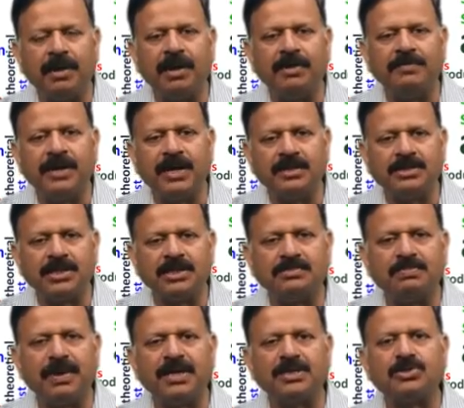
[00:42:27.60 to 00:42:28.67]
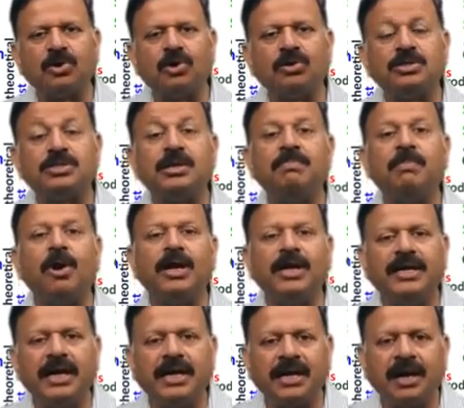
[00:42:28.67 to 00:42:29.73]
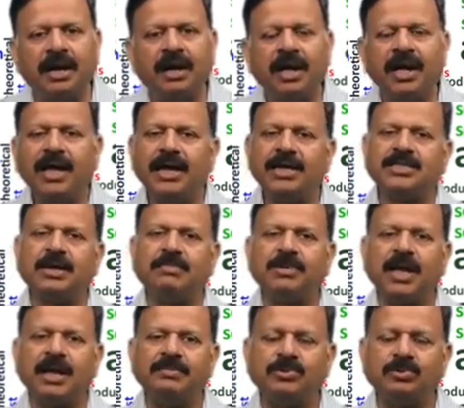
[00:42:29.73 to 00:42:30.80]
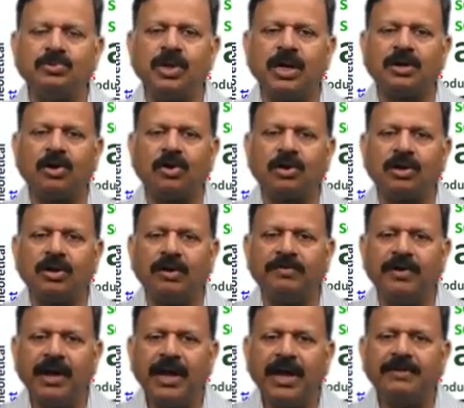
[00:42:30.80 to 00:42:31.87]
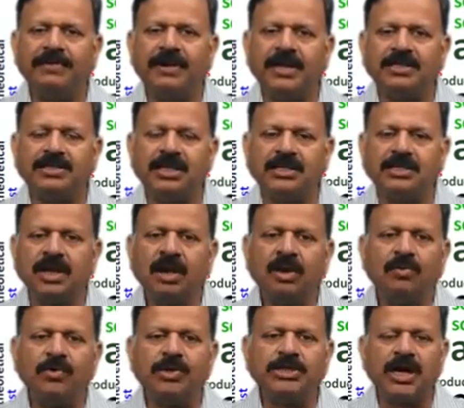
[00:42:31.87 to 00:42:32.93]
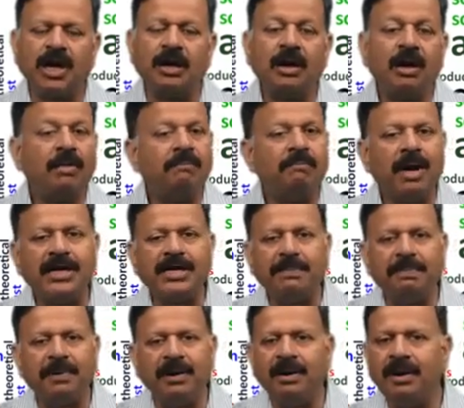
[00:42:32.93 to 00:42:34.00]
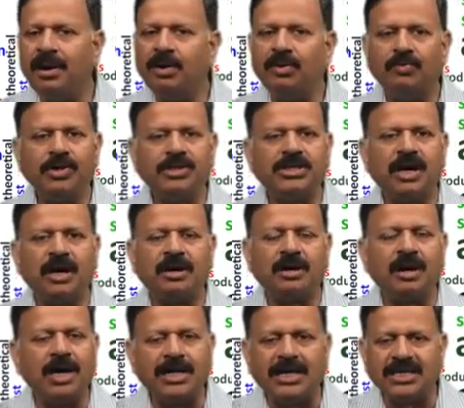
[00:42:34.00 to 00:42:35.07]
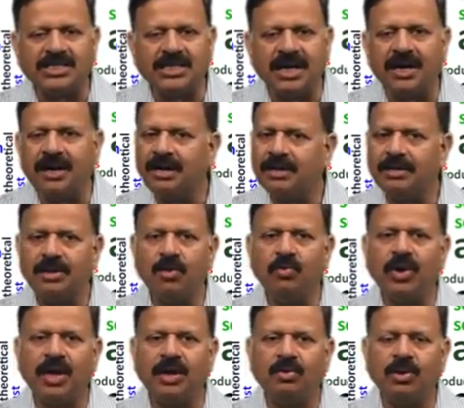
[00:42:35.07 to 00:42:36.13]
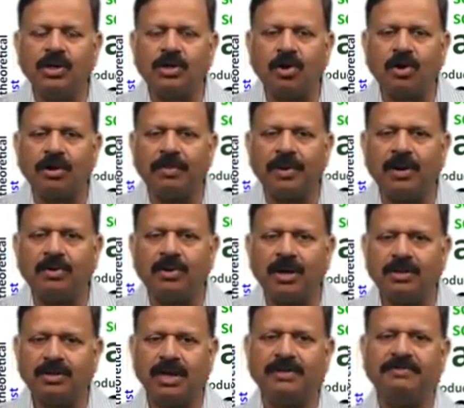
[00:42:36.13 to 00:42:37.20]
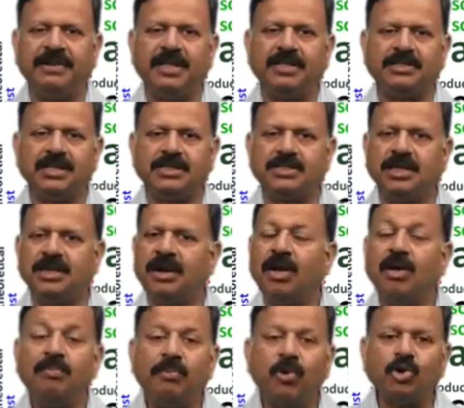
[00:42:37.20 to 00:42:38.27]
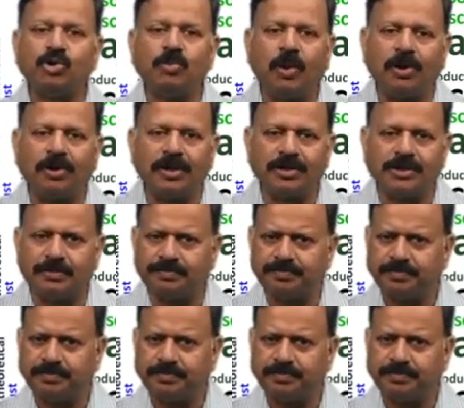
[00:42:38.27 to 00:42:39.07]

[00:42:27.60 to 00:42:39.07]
evidences based on symbolic data, and sometimes we are talking of evidences which are multiple, which are contested, the way we talk about the evidences in postmodernism.